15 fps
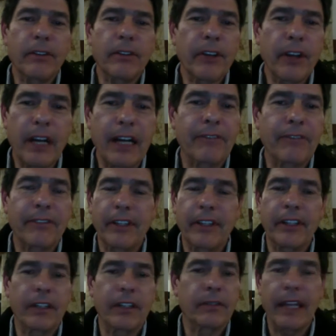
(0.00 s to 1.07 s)
Yes. You have,
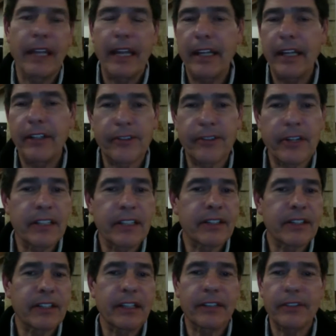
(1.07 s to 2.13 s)
you know, the
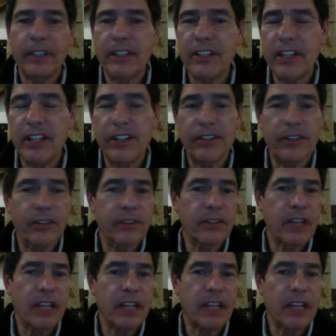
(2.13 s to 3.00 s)
entrance, the transitions,